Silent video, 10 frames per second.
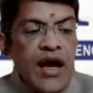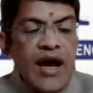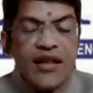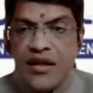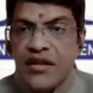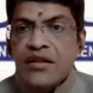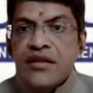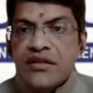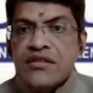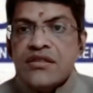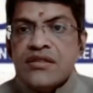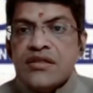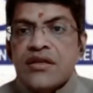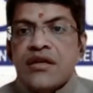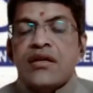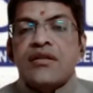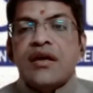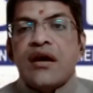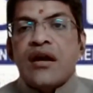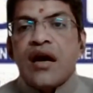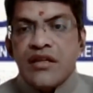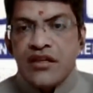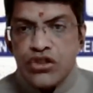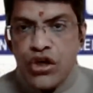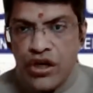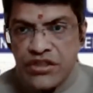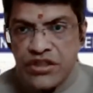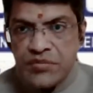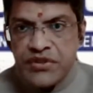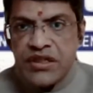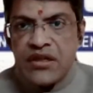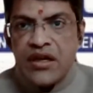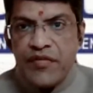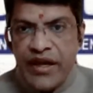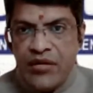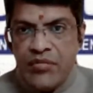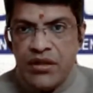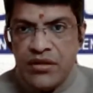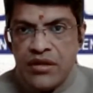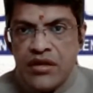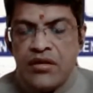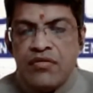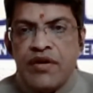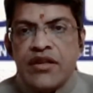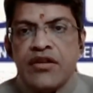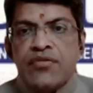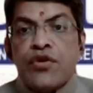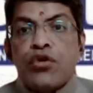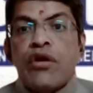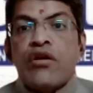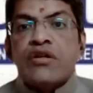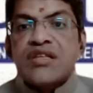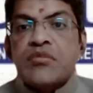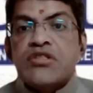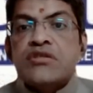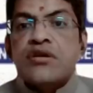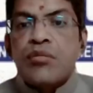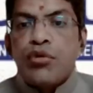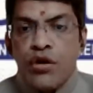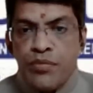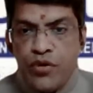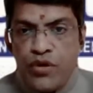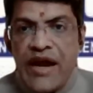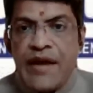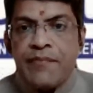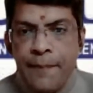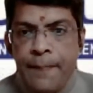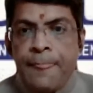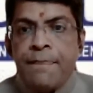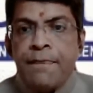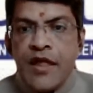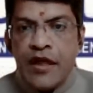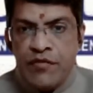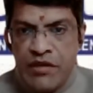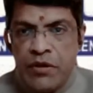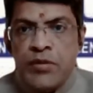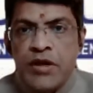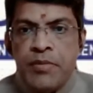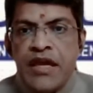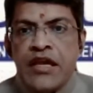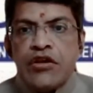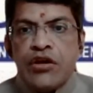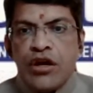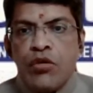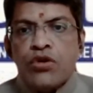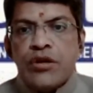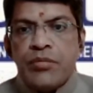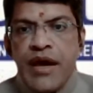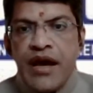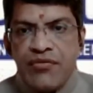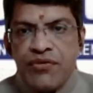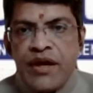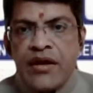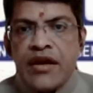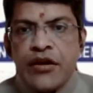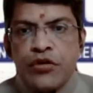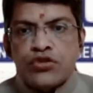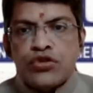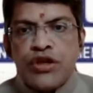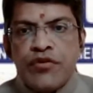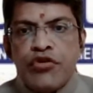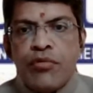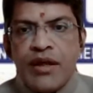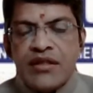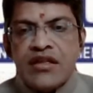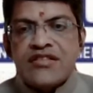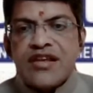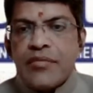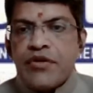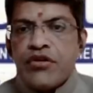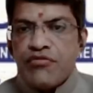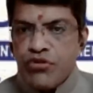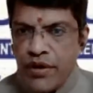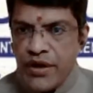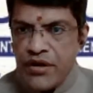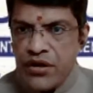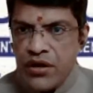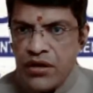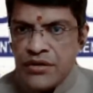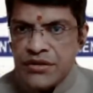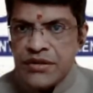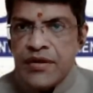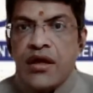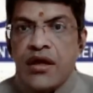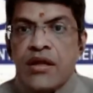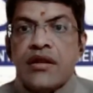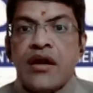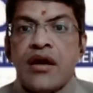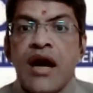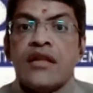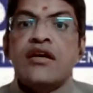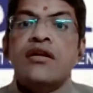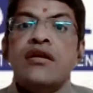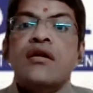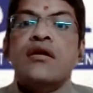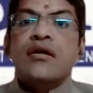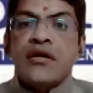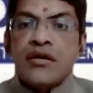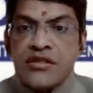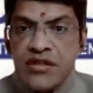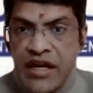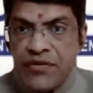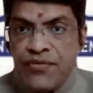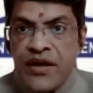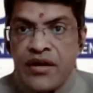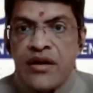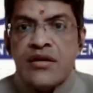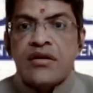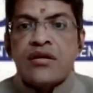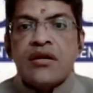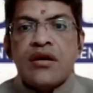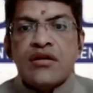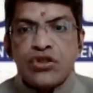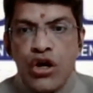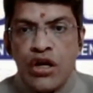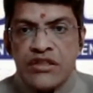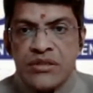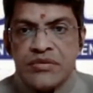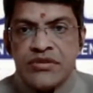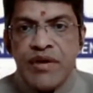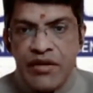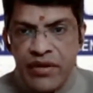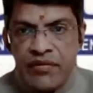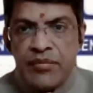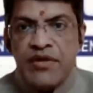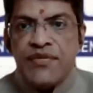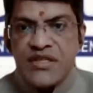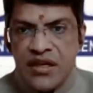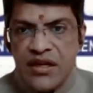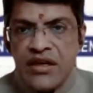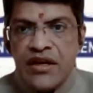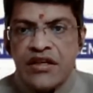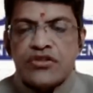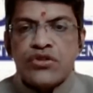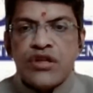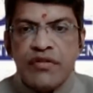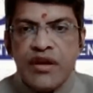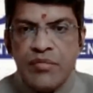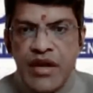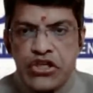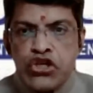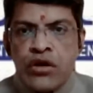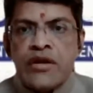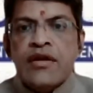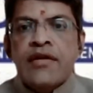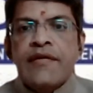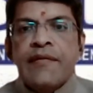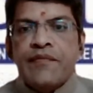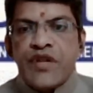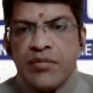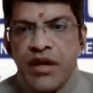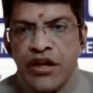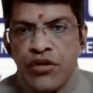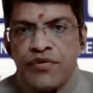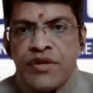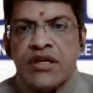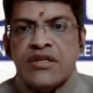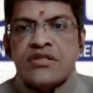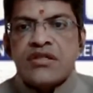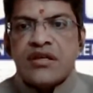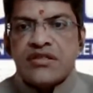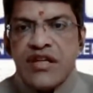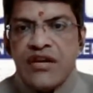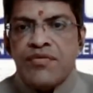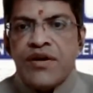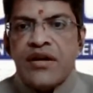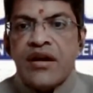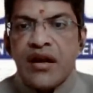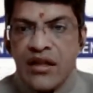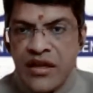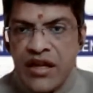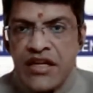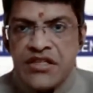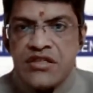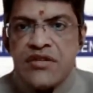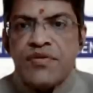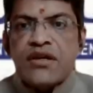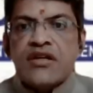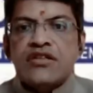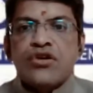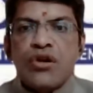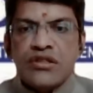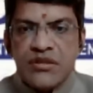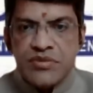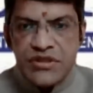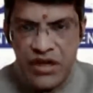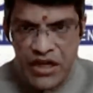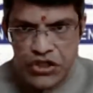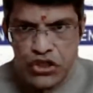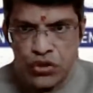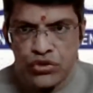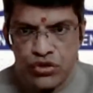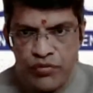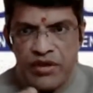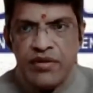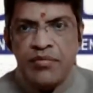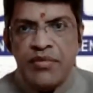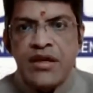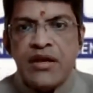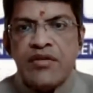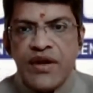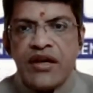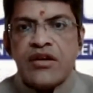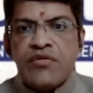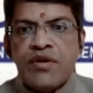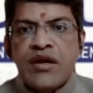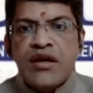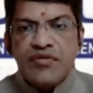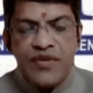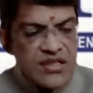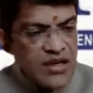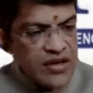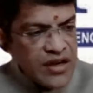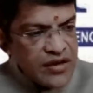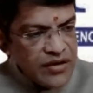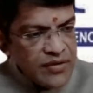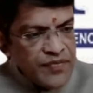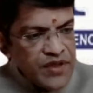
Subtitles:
Other than this, there are other scholarships that are available, whether if you're going on a semester abroad program, we will be paying your round trip airfare and also give you a monthly stipend of $200. There are other state funded scholarships where we will be facilitating, so that we'll make sure that many of these state funded and other agency funded scholarships reach you. So we will be an effective facilitator.